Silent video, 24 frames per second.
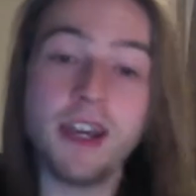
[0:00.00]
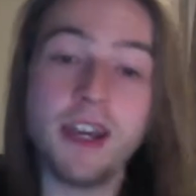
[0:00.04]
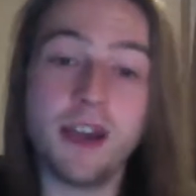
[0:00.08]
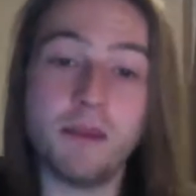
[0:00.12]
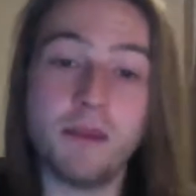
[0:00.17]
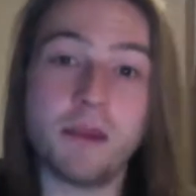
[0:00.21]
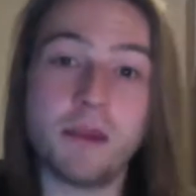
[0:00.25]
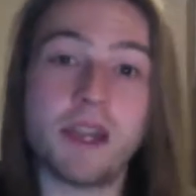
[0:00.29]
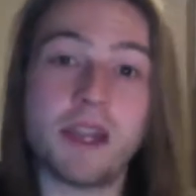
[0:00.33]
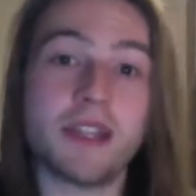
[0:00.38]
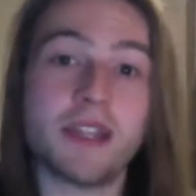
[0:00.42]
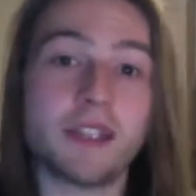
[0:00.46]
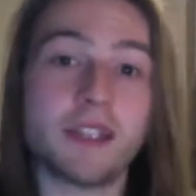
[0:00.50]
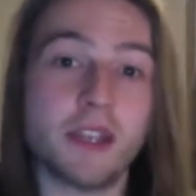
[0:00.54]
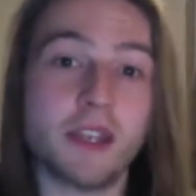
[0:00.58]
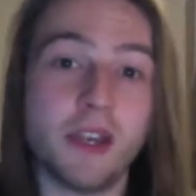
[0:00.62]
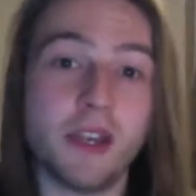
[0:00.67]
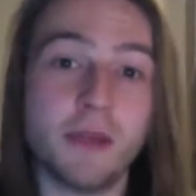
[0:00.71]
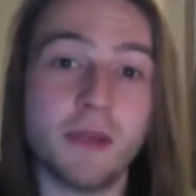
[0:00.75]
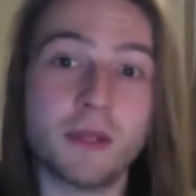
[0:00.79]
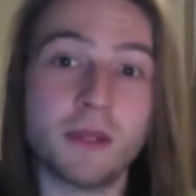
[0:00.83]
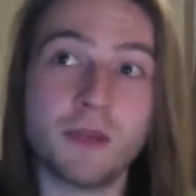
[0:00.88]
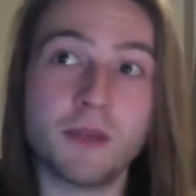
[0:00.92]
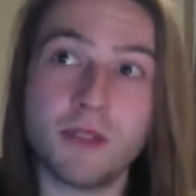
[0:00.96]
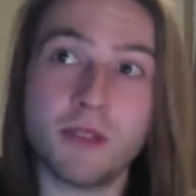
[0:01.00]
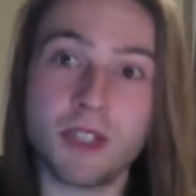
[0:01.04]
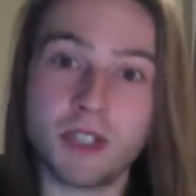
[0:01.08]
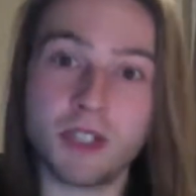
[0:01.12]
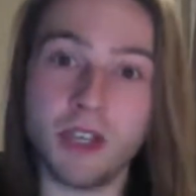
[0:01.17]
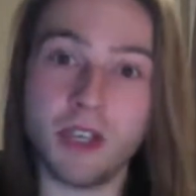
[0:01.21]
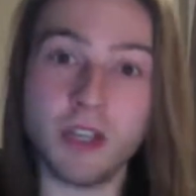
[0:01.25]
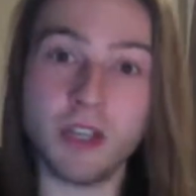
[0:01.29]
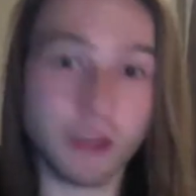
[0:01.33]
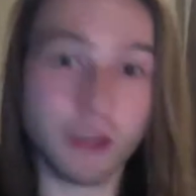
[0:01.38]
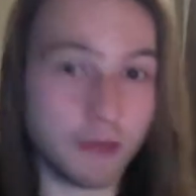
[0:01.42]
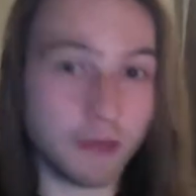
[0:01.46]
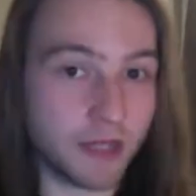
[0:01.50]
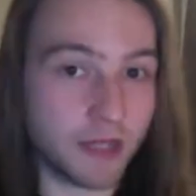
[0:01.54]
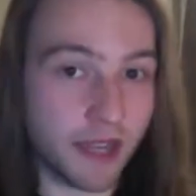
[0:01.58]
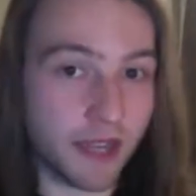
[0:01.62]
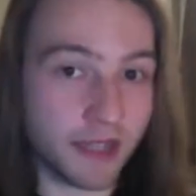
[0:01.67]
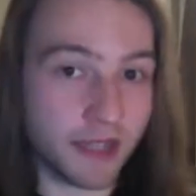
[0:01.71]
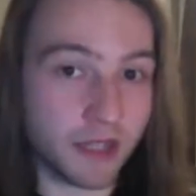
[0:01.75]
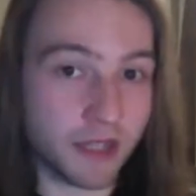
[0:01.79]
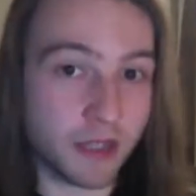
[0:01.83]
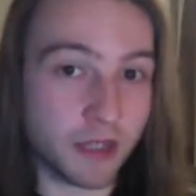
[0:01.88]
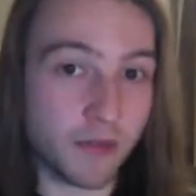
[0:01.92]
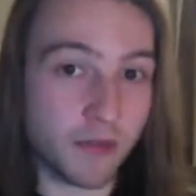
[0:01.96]
But in terms of the
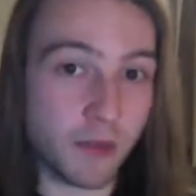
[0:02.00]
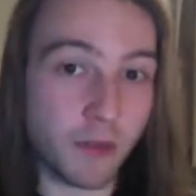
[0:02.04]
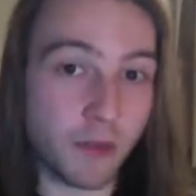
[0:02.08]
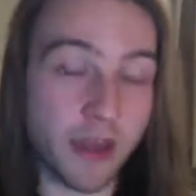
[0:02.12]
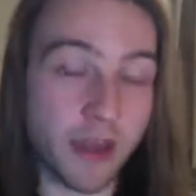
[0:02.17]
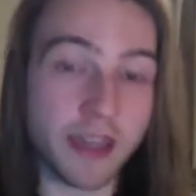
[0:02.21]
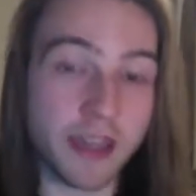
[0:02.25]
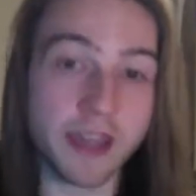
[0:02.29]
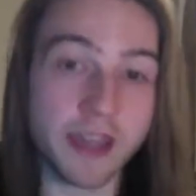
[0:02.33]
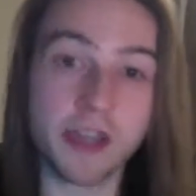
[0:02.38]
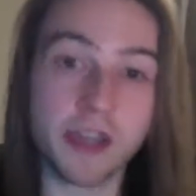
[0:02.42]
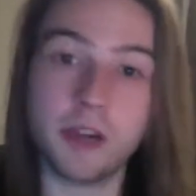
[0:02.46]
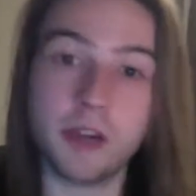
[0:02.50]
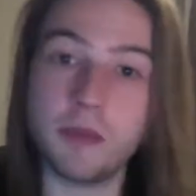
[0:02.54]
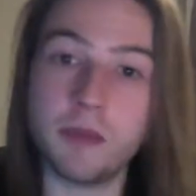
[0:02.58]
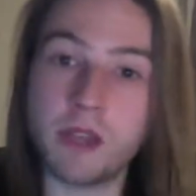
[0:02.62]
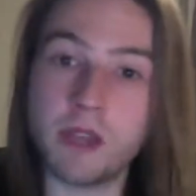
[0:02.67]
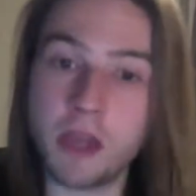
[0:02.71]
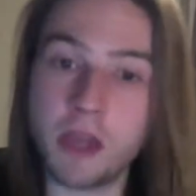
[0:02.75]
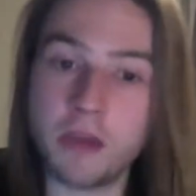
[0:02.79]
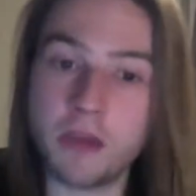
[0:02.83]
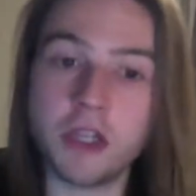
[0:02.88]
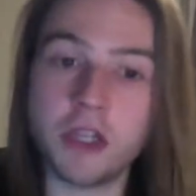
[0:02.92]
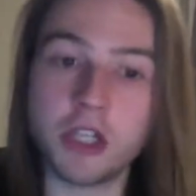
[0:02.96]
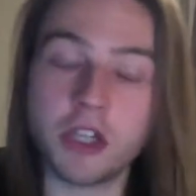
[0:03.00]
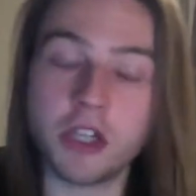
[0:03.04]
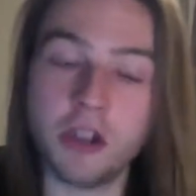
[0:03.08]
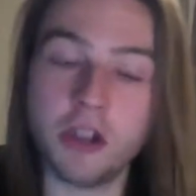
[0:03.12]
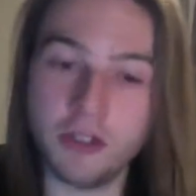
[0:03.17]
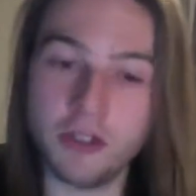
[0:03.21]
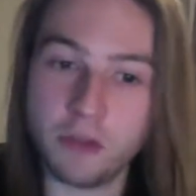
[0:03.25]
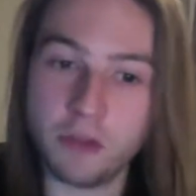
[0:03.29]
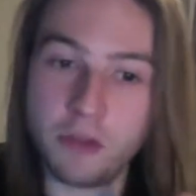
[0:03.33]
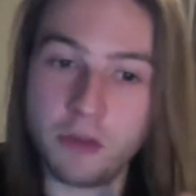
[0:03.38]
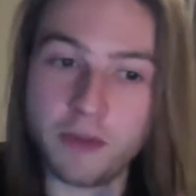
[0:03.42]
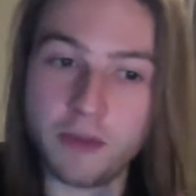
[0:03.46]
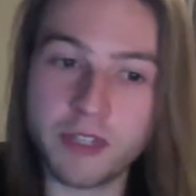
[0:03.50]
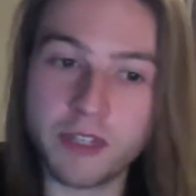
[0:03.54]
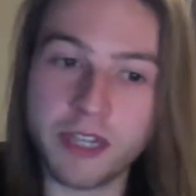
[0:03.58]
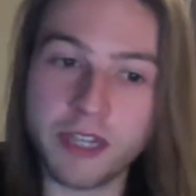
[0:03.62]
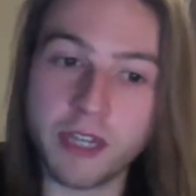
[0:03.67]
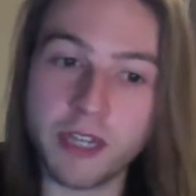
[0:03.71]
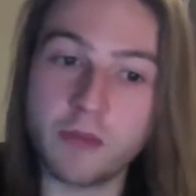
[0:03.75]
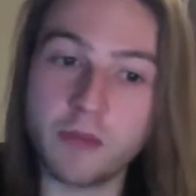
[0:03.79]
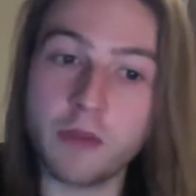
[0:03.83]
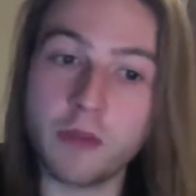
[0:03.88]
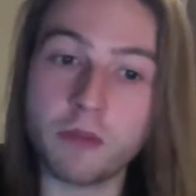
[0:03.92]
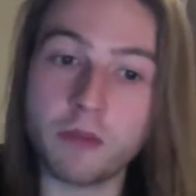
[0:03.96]
circumstances of him waking up, the only shot that we've
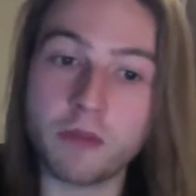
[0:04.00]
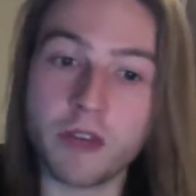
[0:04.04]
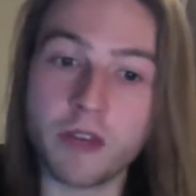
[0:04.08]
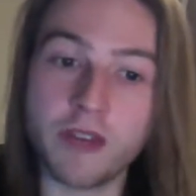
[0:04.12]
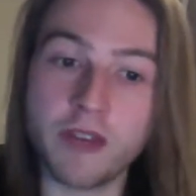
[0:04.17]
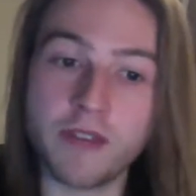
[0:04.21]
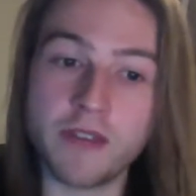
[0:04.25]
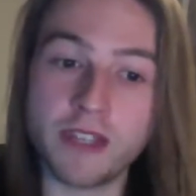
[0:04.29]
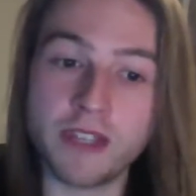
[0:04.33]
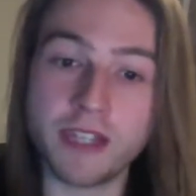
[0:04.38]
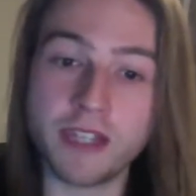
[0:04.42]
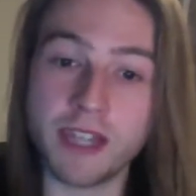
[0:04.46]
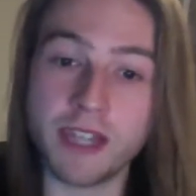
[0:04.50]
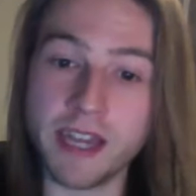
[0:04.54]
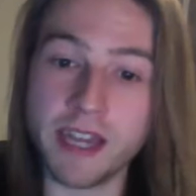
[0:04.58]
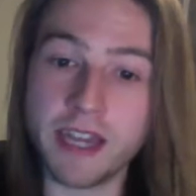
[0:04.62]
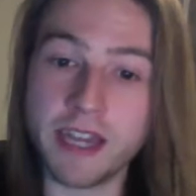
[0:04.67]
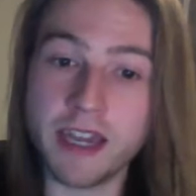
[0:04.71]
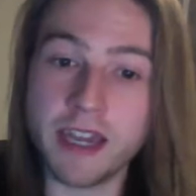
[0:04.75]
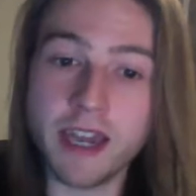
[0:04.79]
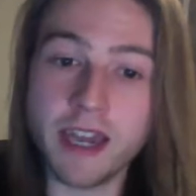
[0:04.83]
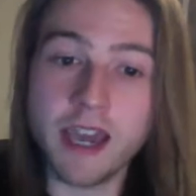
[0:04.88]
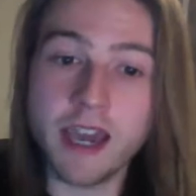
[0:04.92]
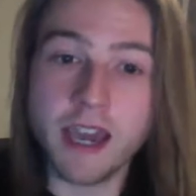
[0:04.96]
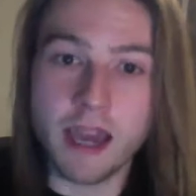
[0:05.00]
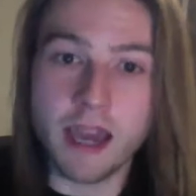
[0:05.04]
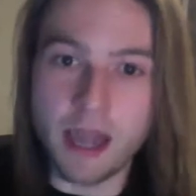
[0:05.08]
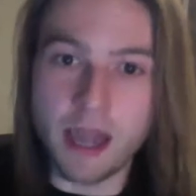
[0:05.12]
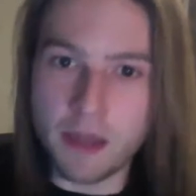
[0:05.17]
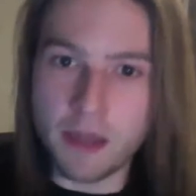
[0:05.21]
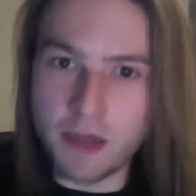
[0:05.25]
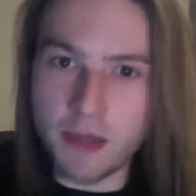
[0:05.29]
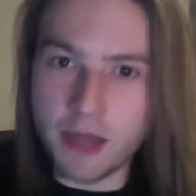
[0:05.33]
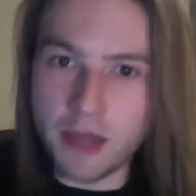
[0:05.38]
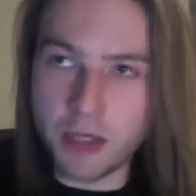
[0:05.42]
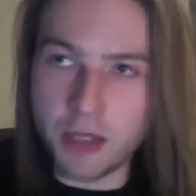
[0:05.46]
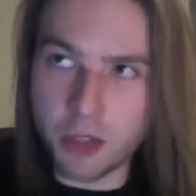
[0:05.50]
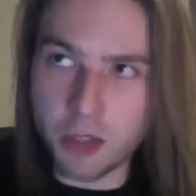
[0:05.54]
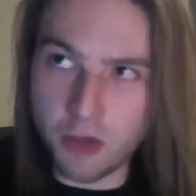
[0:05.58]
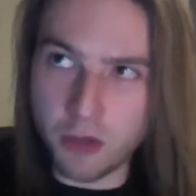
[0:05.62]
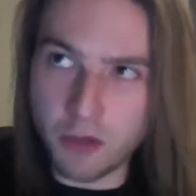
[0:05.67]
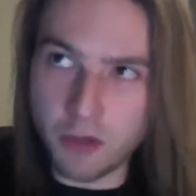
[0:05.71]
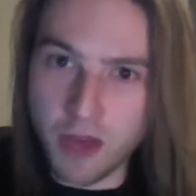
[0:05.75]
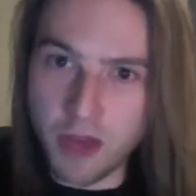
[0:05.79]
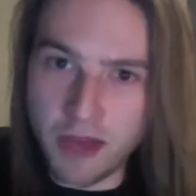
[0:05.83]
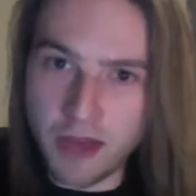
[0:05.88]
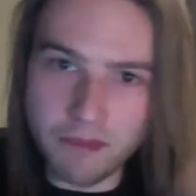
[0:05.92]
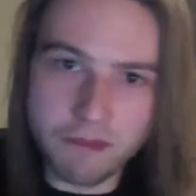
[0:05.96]
seen of him previously in that sort of
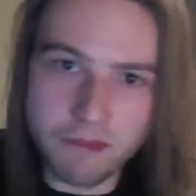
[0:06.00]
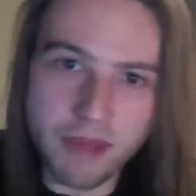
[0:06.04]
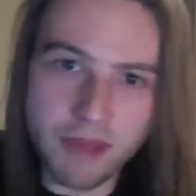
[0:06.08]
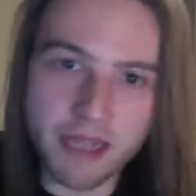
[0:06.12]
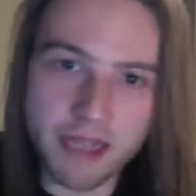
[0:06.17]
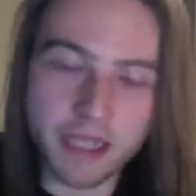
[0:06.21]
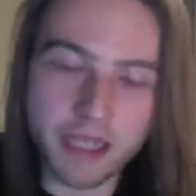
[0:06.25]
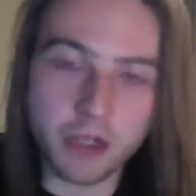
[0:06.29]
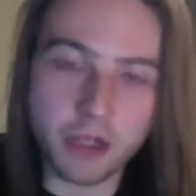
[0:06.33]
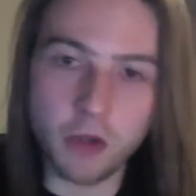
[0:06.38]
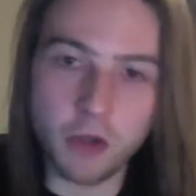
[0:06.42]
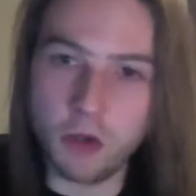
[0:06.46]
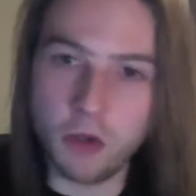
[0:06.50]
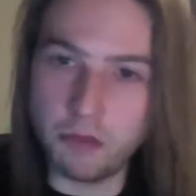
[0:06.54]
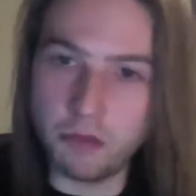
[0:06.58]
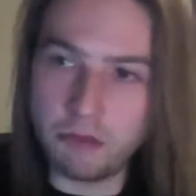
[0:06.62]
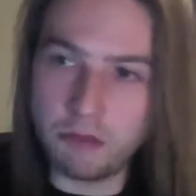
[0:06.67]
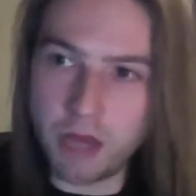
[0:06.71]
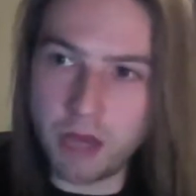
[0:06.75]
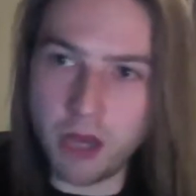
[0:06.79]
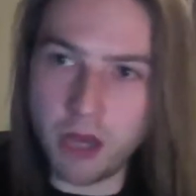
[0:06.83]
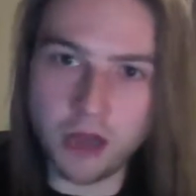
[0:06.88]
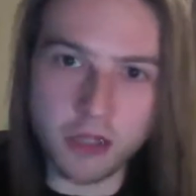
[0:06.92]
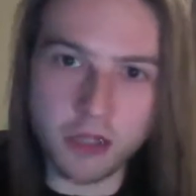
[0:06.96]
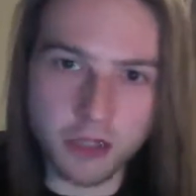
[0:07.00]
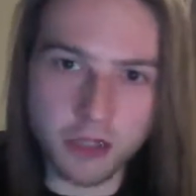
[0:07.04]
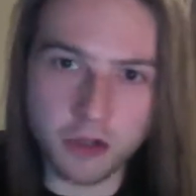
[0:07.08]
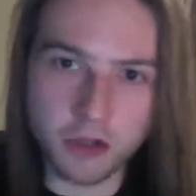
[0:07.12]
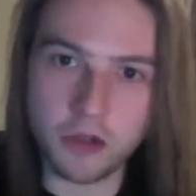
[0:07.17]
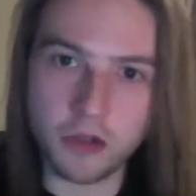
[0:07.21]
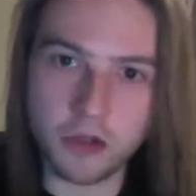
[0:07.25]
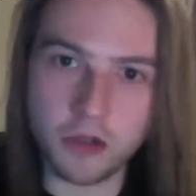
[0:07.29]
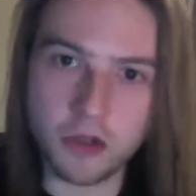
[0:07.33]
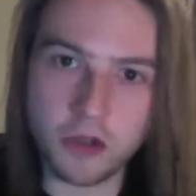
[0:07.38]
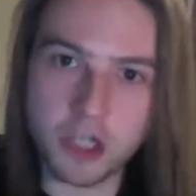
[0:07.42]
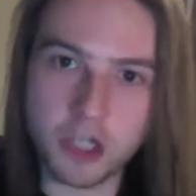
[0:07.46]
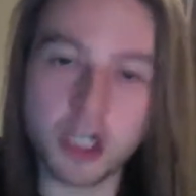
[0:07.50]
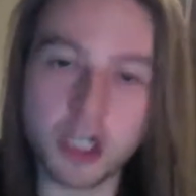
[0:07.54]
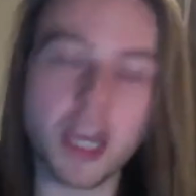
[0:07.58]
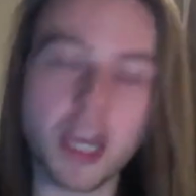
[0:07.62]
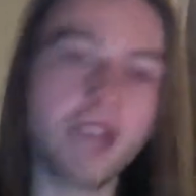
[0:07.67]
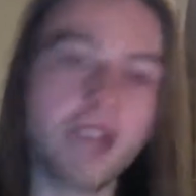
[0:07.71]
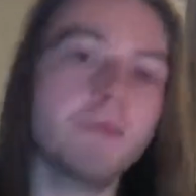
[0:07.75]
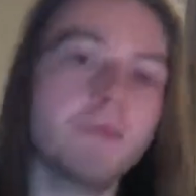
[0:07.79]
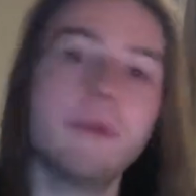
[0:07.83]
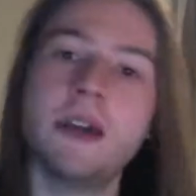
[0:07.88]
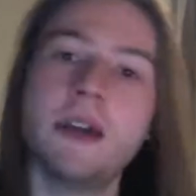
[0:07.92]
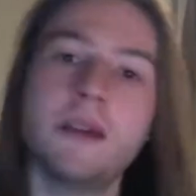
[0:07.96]
like medical pod or
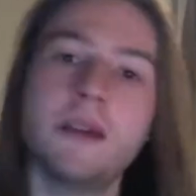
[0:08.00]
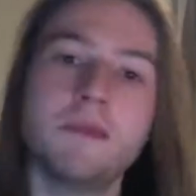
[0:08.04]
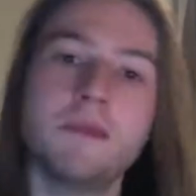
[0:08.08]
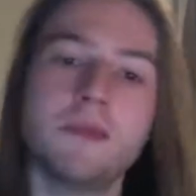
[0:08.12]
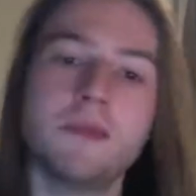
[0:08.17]
chamber,